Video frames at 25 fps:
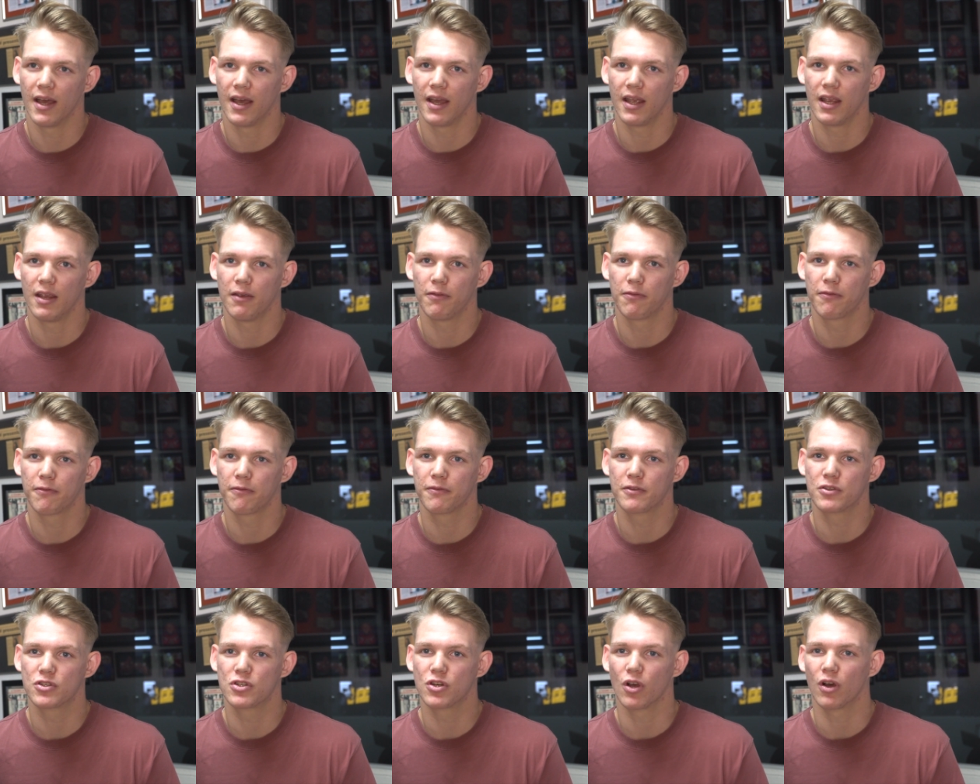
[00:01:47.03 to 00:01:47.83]

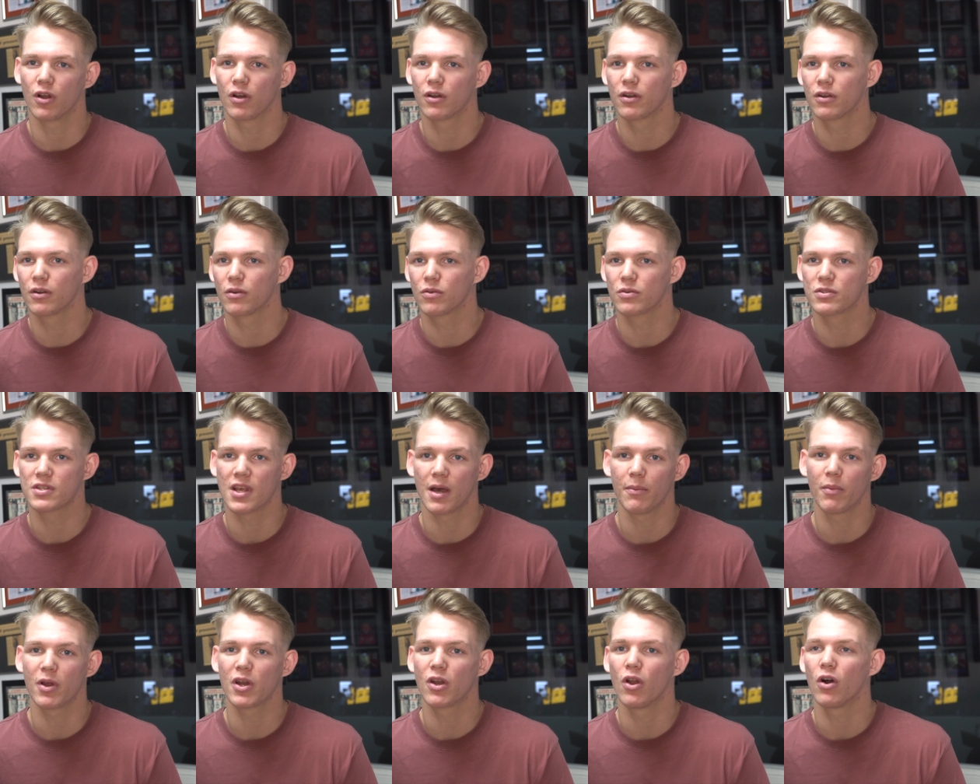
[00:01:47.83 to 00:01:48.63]
If John or
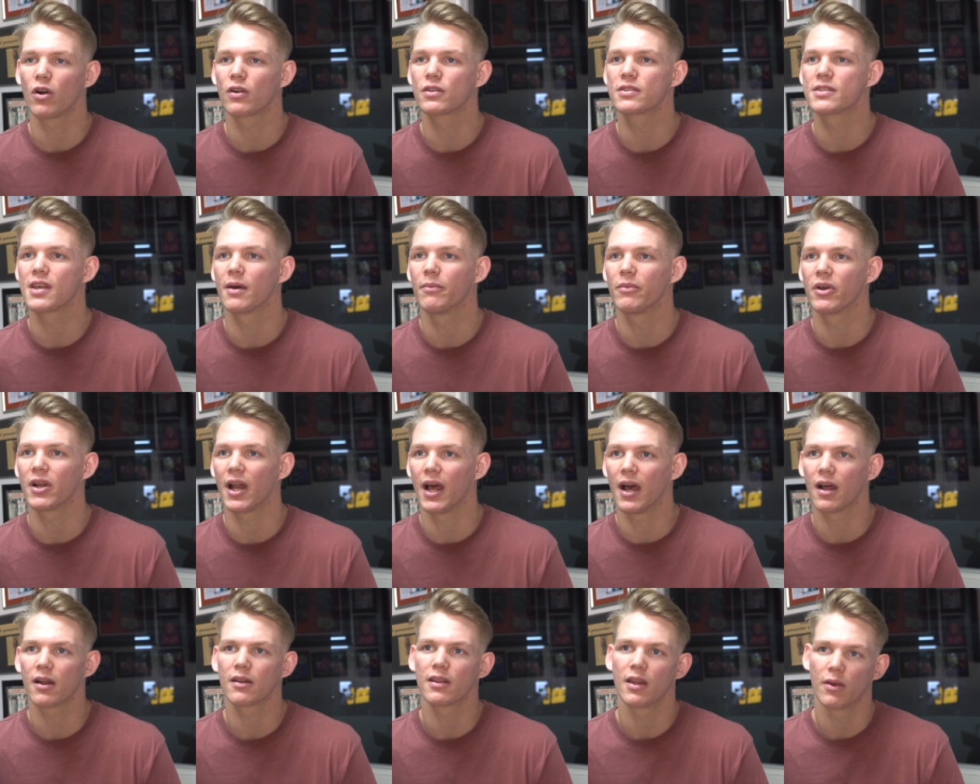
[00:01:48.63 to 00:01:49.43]
someone knocked someone
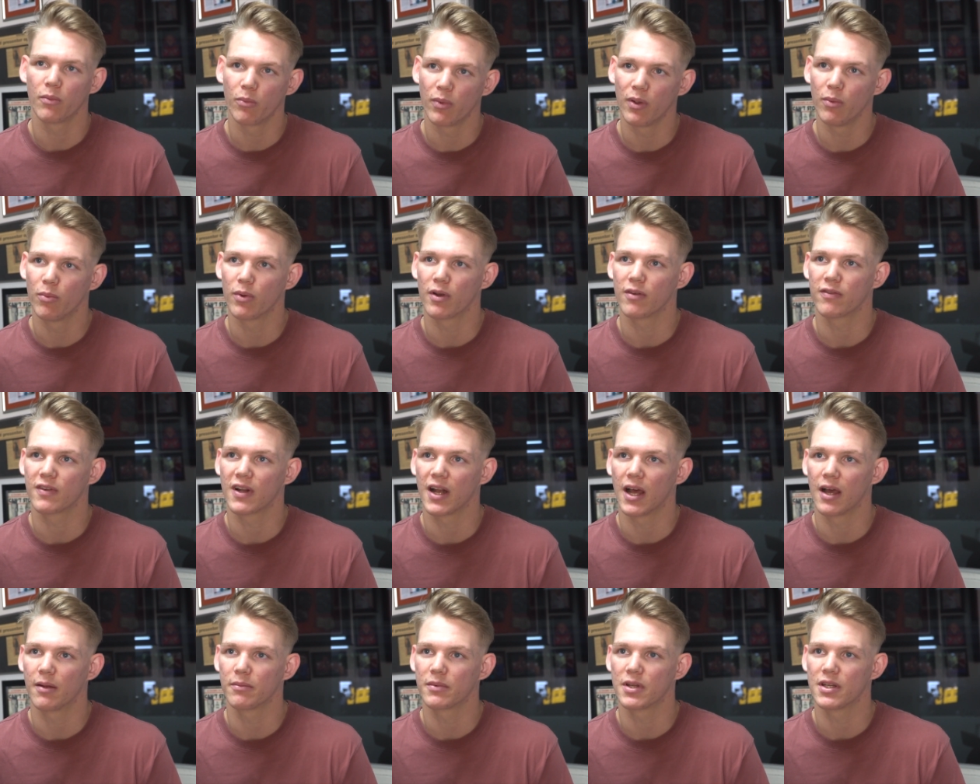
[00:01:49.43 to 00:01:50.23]
out, then we would have
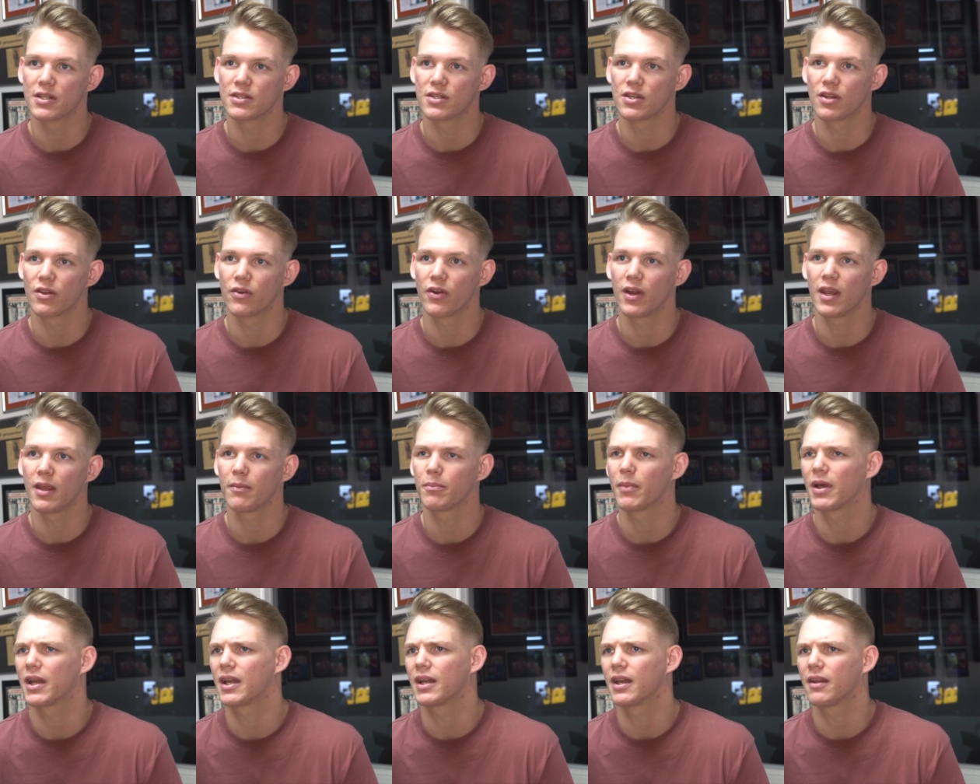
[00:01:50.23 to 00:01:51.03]
climbed into the ring,
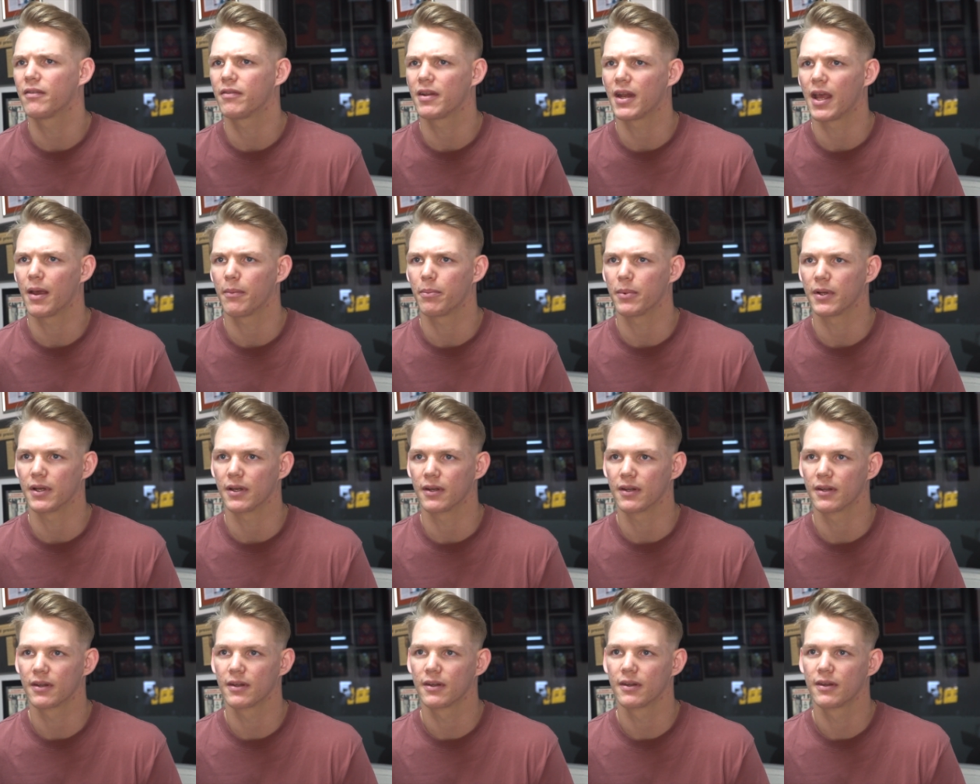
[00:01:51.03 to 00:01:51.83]
but it never
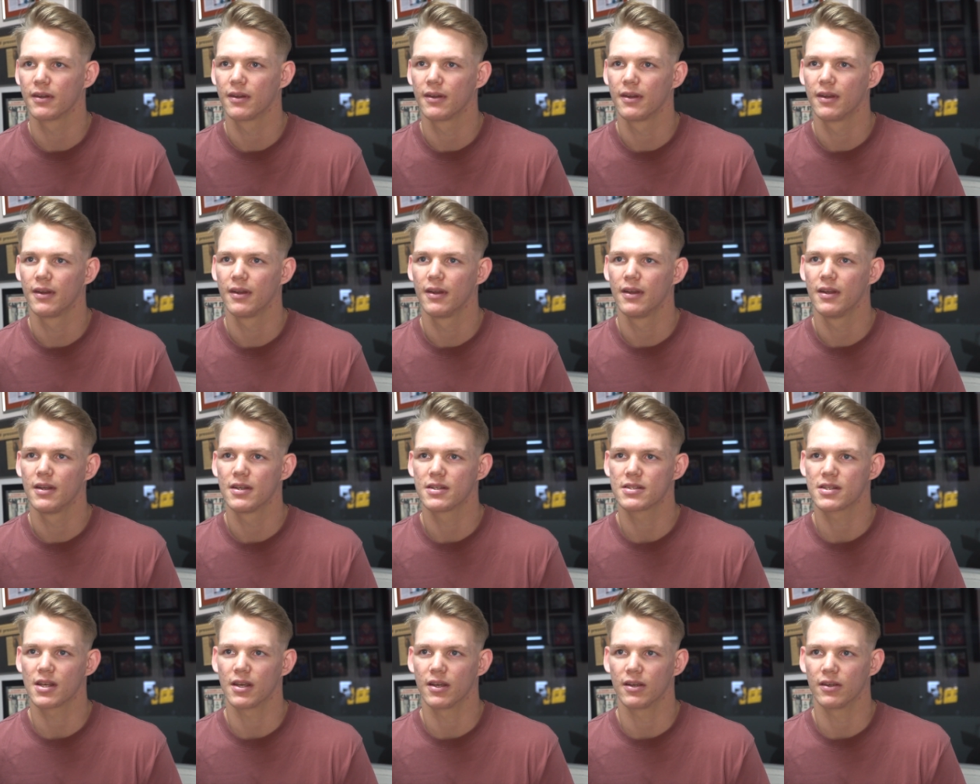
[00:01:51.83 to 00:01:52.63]
happened.
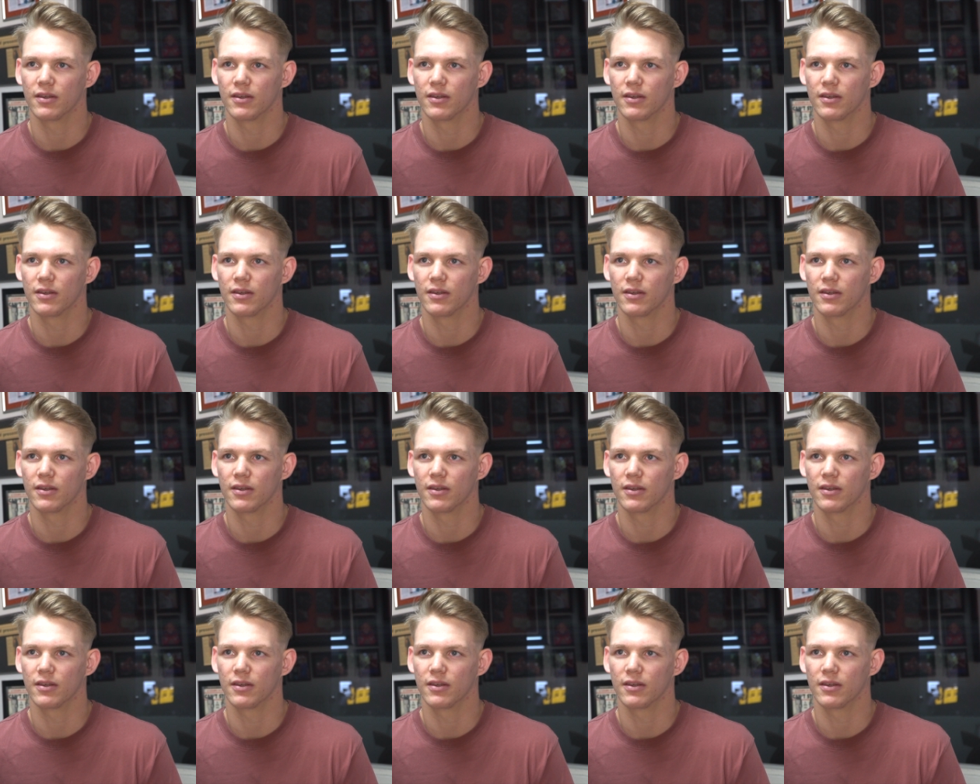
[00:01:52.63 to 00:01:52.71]
So.